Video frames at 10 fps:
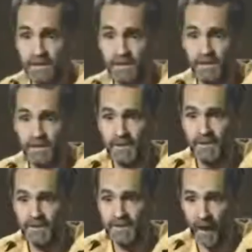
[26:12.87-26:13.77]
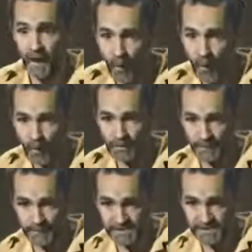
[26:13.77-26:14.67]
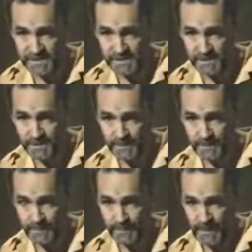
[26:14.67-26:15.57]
these men that hold the procedure.